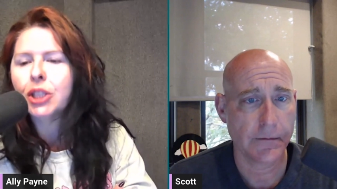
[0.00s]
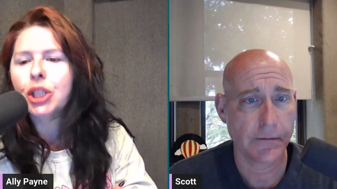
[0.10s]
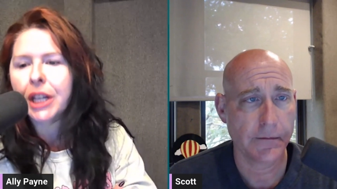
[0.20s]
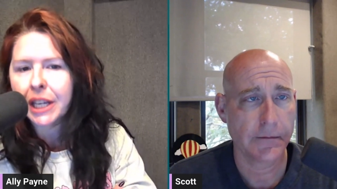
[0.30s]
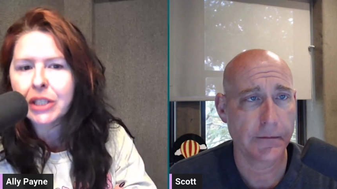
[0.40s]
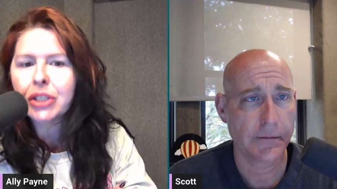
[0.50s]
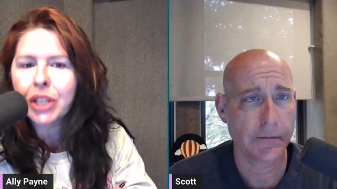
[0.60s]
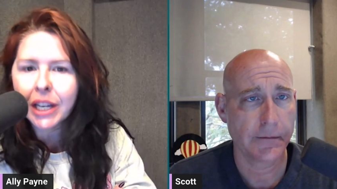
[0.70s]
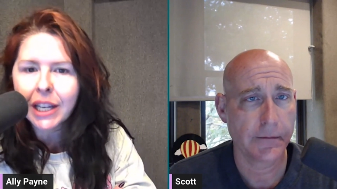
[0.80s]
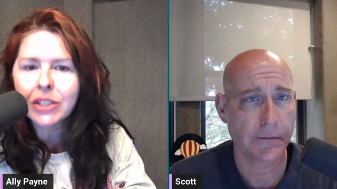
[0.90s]
Speaker 1: chicken,
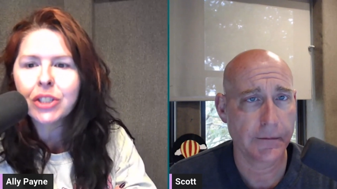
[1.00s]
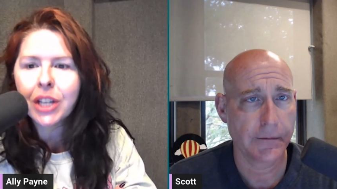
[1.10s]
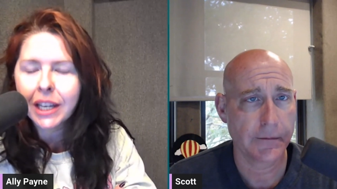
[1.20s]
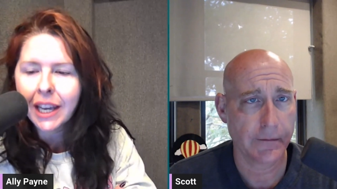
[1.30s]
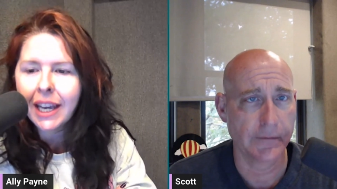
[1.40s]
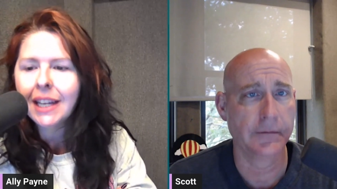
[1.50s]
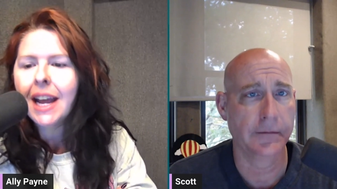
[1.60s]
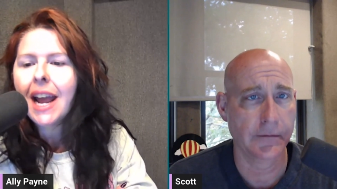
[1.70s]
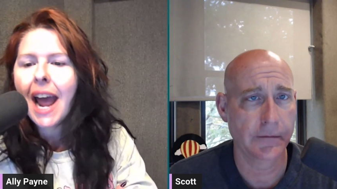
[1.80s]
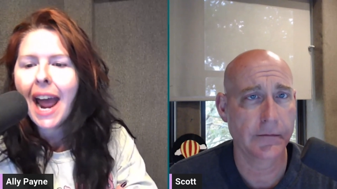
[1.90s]
chicken, chicken, mm
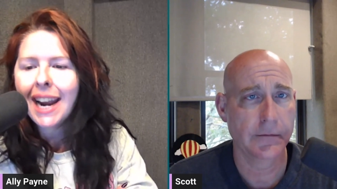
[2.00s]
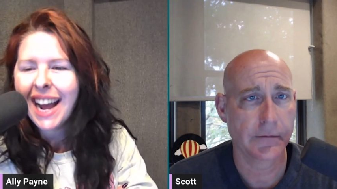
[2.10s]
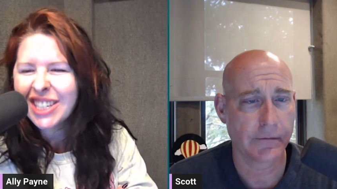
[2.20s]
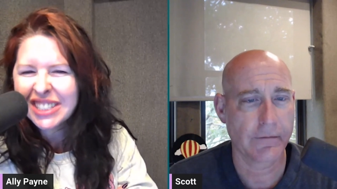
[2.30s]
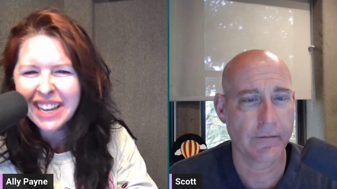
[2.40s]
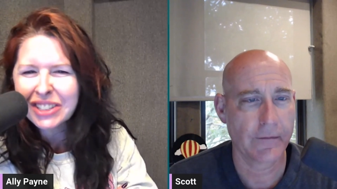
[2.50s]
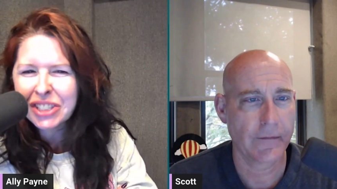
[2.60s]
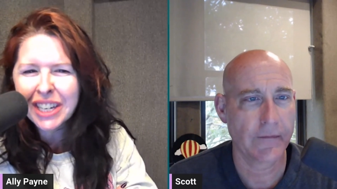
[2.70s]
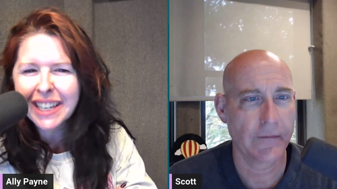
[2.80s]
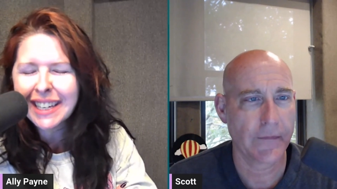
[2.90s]
-hmm. and I just got
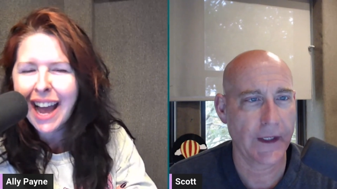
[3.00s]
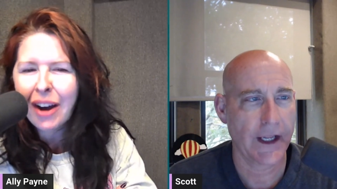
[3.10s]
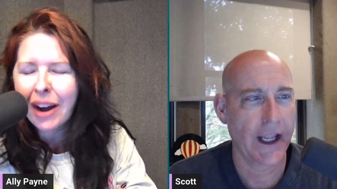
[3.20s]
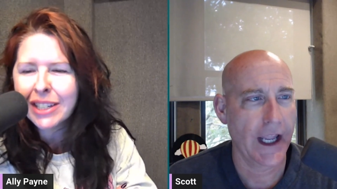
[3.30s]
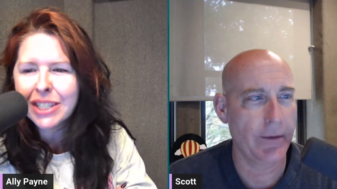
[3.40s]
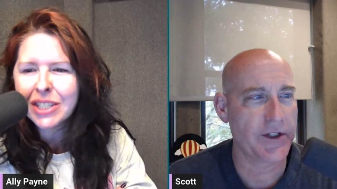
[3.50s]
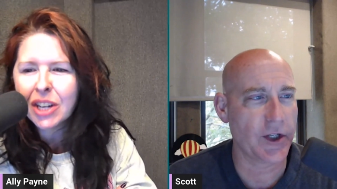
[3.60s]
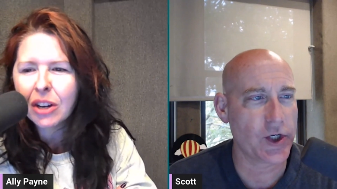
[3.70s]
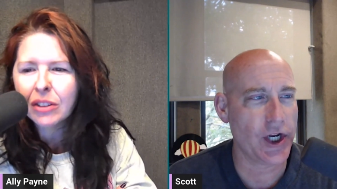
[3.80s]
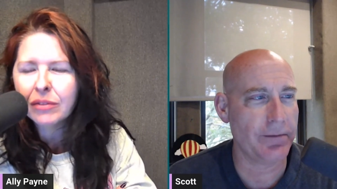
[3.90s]
chickened out. I just it was the
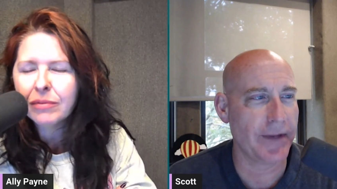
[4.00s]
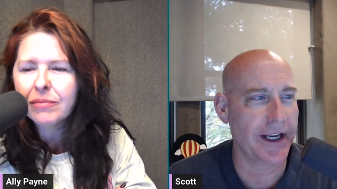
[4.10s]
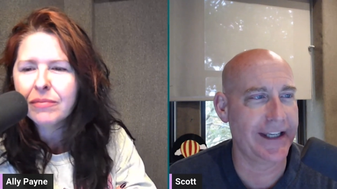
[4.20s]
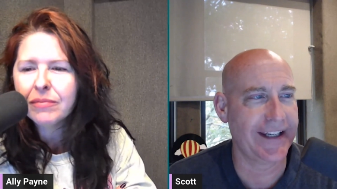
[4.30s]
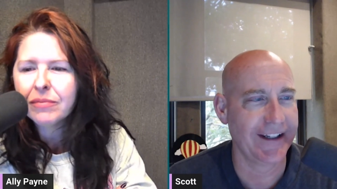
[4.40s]
cheap meat.